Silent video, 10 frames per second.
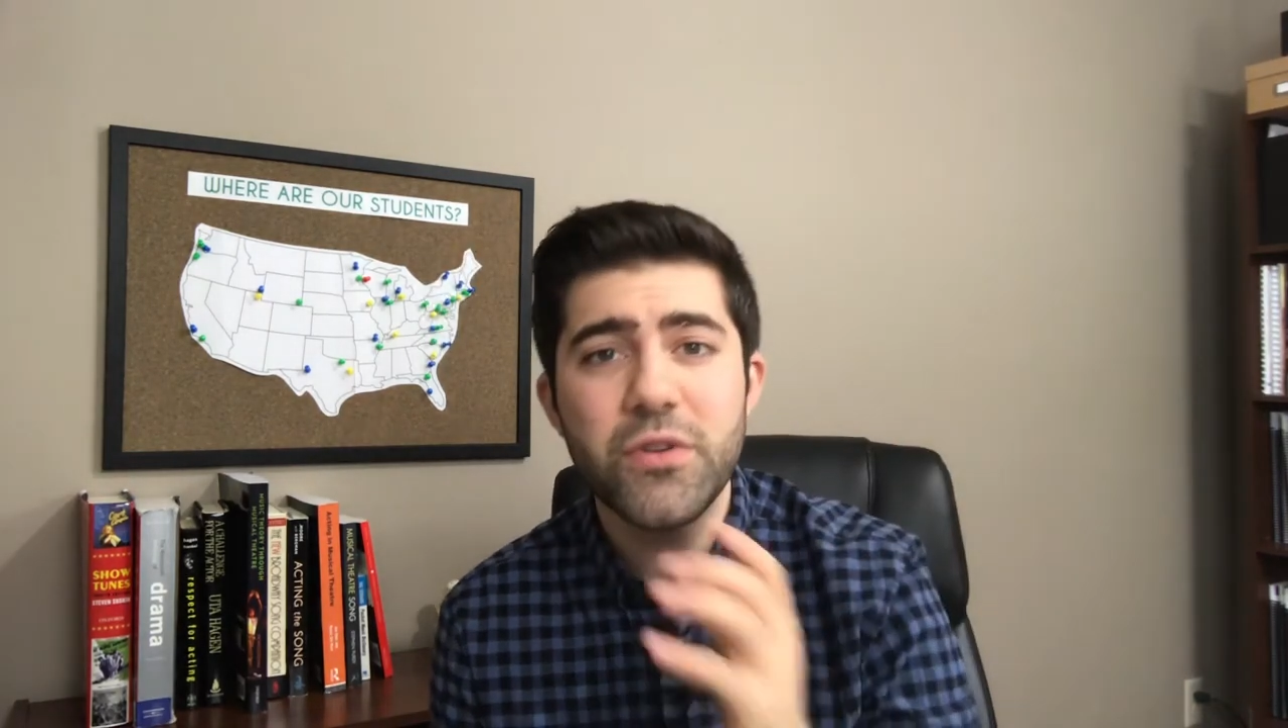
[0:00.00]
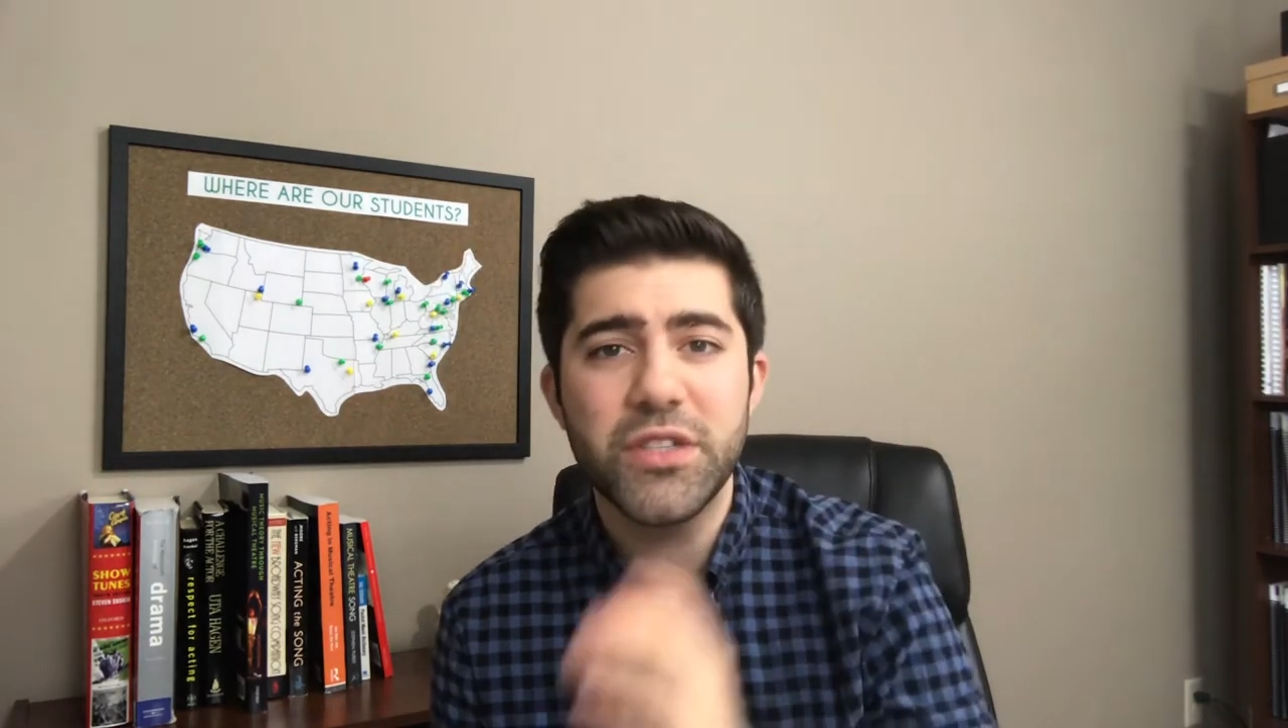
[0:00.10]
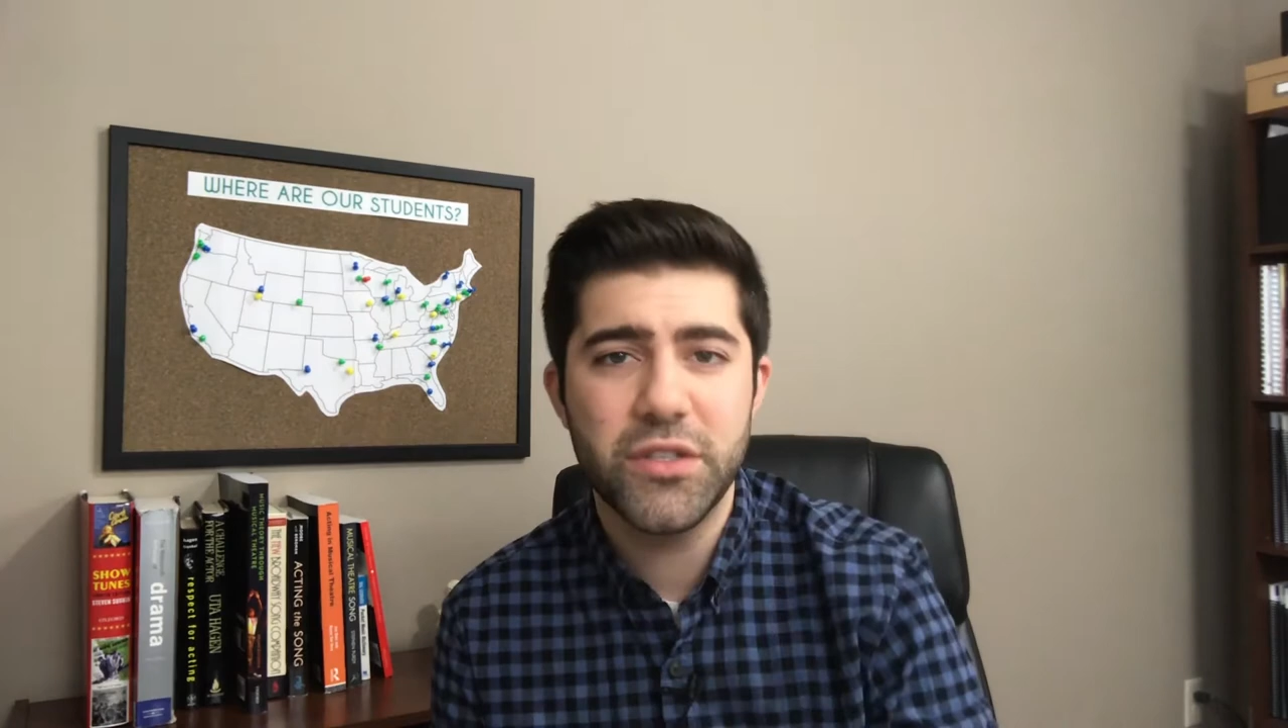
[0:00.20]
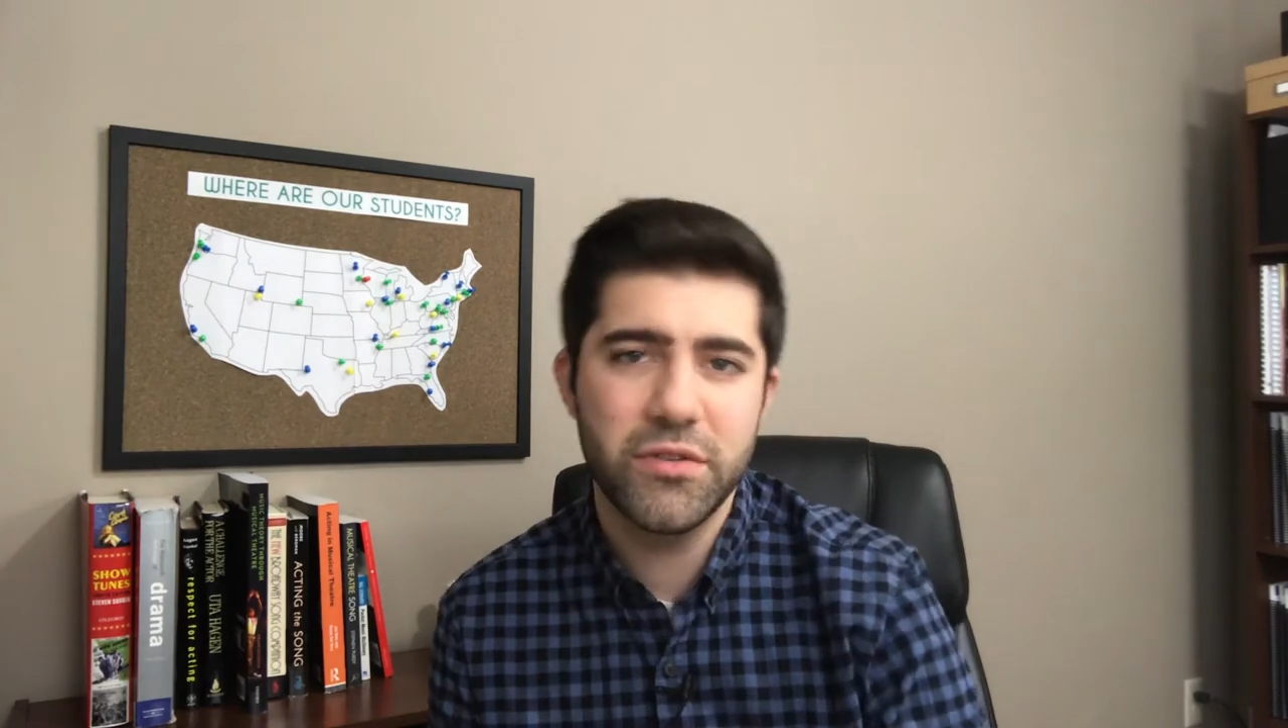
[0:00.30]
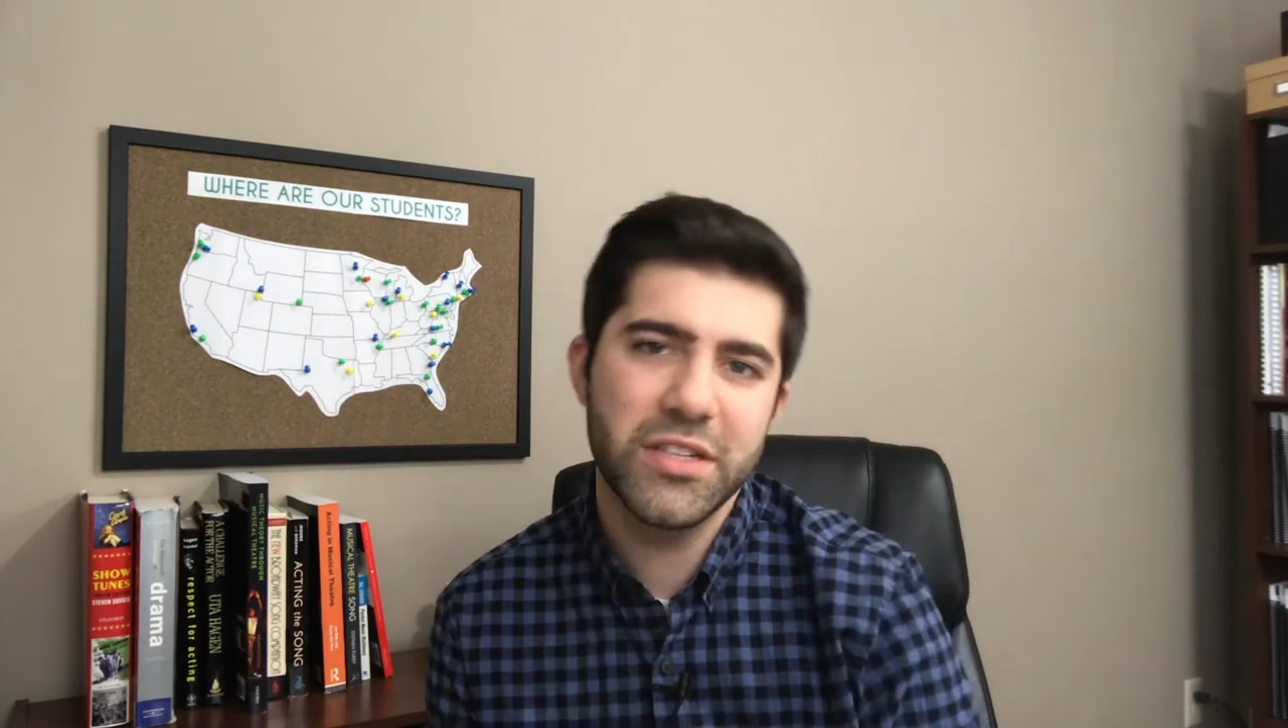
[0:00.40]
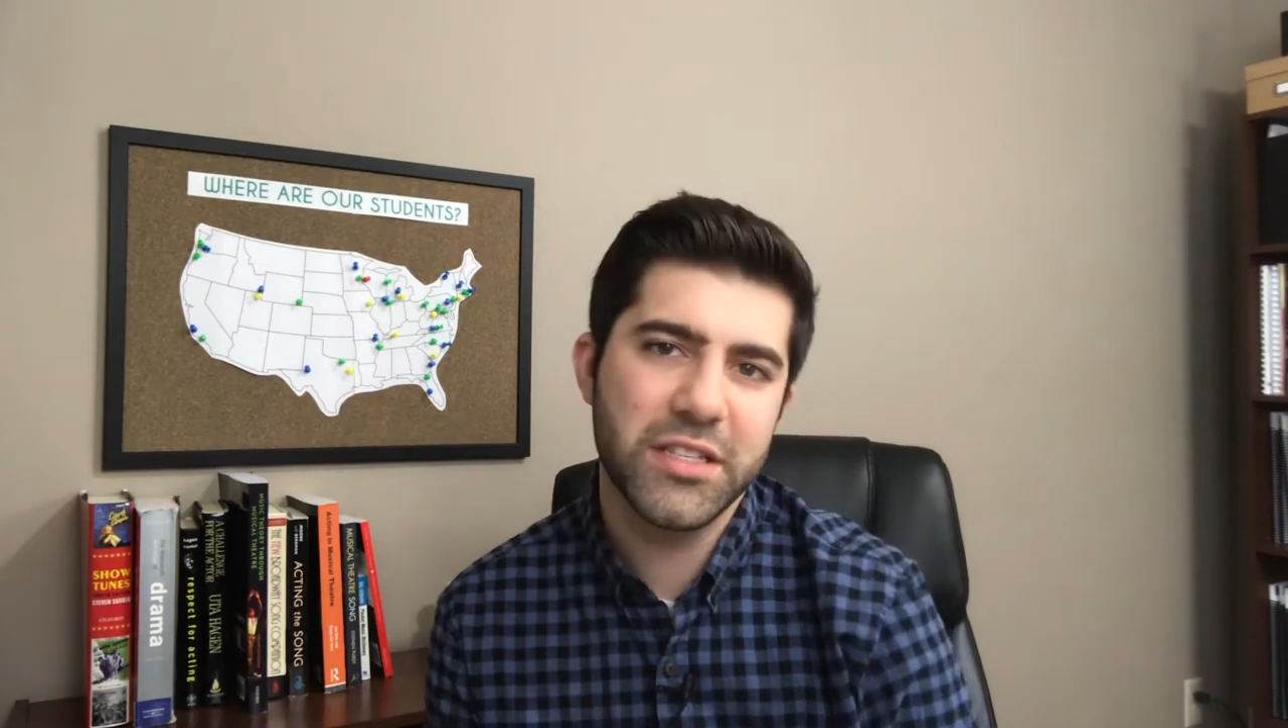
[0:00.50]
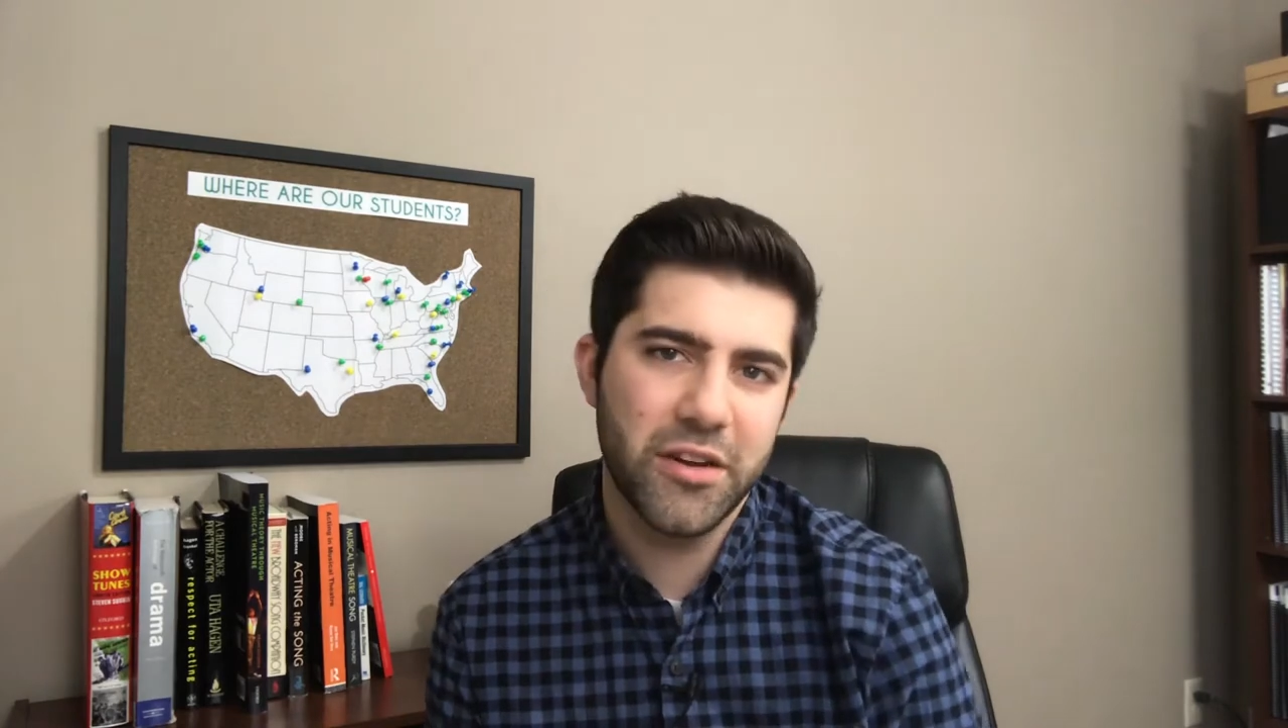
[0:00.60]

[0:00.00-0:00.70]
students